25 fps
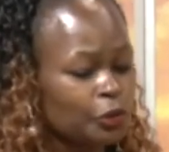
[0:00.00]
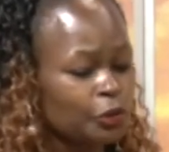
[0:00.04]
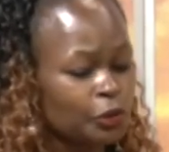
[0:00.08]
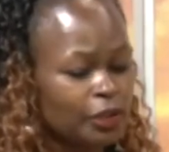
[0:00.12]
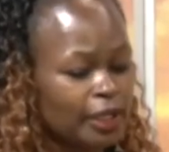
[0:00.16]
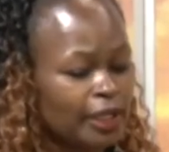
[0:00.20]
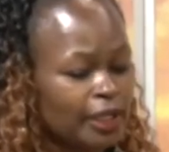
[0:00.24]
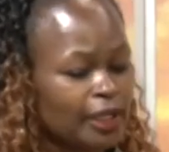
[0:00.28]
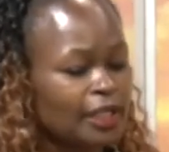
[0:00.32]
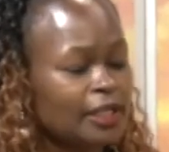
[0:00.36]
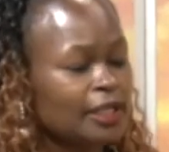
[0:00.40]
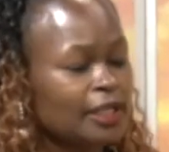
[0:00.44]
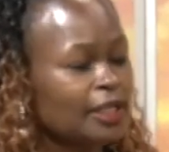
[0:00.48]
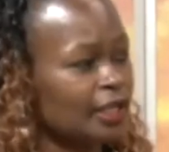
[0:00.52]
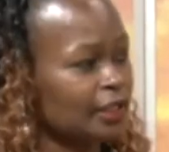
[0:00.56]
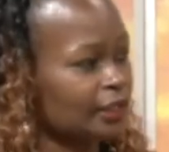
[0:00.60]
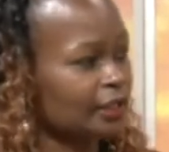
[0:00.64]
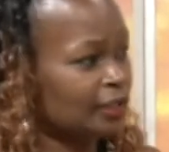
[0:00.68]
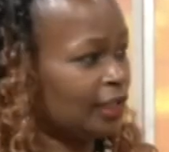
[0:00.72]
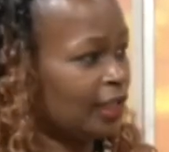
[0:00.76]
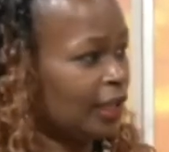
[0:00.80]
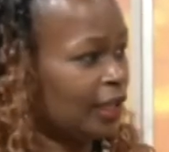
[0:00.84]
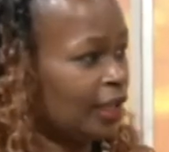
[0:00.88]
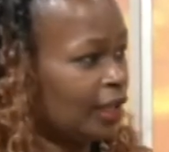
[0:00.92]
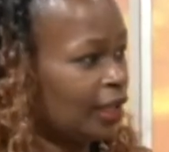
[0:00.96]
What do the
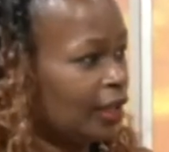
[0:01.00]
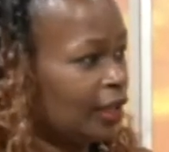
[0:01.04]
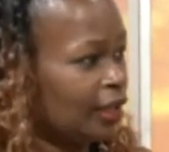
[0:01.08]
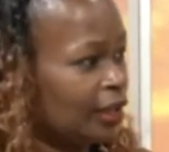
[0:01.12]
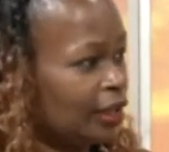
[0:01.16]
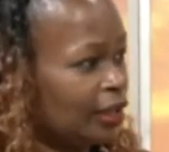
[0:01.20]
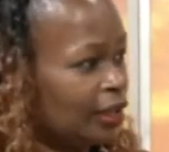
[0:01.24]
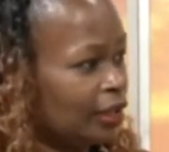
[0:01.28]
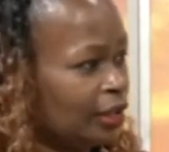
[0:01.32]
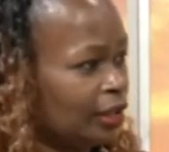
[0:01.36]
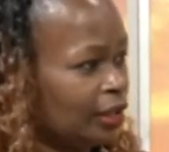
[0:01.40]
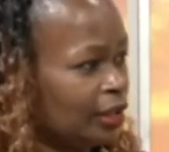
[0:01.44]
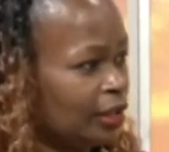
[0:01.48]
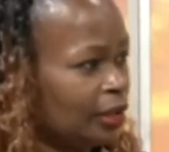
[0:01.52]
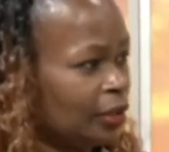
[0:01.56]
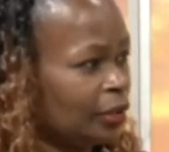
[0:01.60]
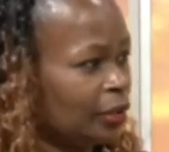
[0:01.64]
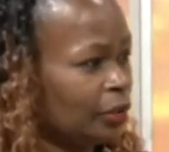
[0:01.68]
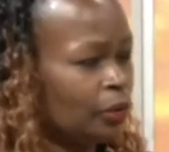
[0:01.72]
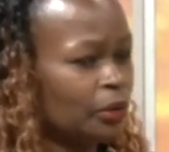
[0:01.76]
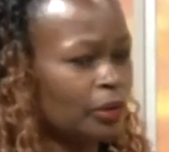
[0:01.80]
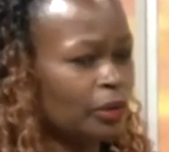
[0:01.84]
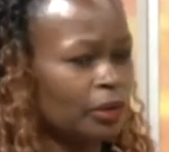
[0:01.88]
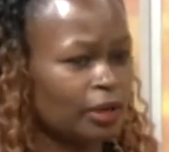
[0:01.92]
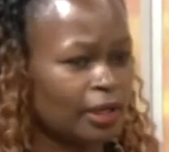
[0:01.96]
leaders think? You
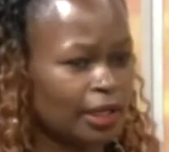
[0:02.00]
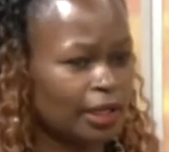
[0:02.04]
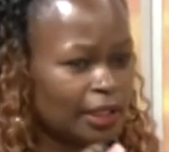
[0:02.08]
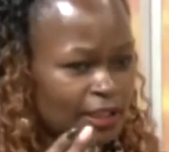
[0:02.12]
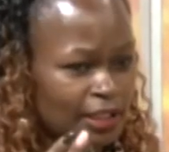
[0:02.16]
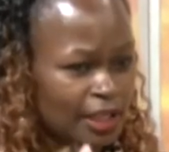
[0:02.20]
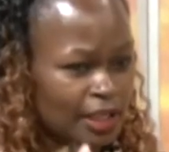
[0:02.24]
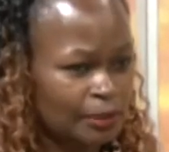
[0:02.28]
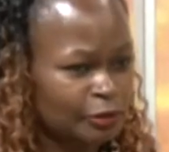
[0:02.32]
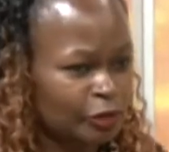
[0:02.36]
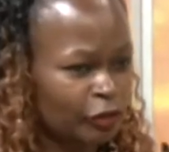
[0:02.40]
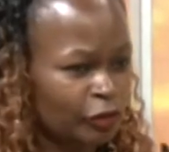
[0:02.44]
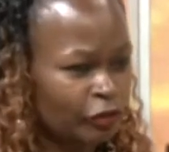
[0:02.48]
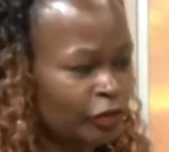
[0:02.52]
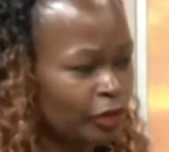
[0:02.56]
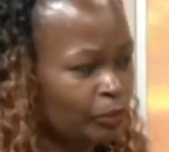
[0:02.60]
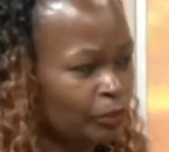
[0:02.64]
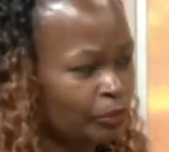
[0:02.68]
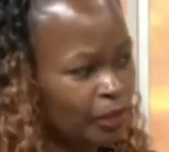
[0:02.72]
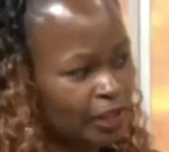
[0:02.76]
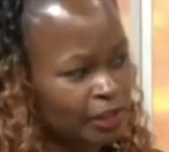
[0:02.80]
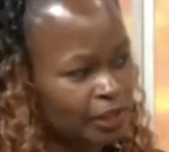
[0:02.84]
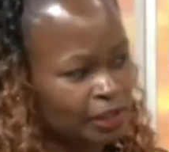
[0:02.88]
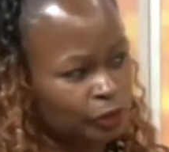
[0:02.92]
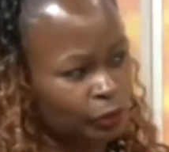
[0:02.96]
know, in terms of
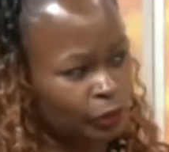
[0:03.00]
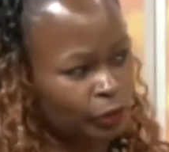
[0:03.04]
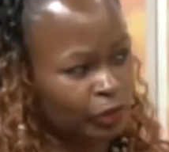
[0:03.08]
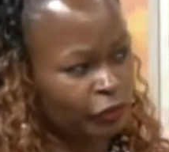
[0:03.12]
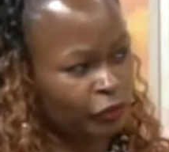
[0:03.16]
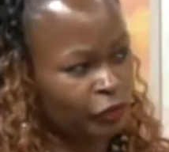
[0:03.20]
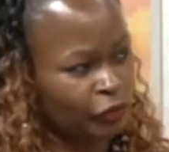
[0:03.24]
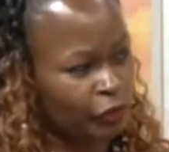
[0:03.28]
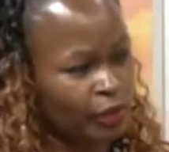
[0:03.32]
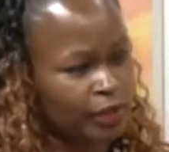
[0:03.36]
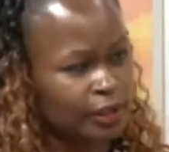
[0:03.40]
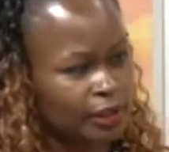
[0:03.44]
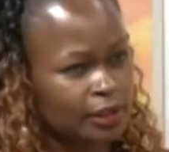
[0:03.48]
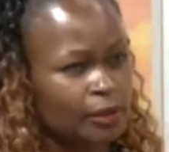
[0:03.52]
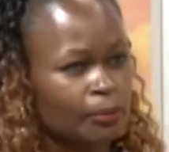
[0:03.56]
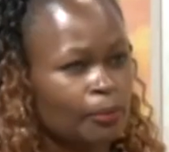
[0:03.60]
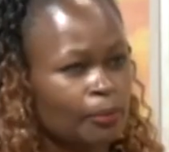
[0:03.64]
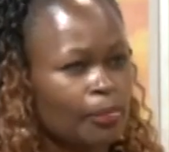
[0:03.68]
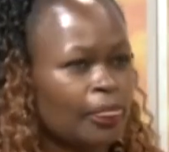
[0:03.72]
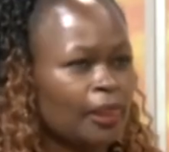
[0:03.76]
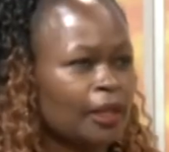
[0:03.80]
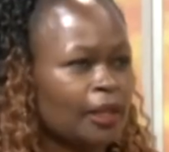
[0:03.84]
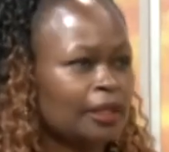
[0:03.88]
the best way forward.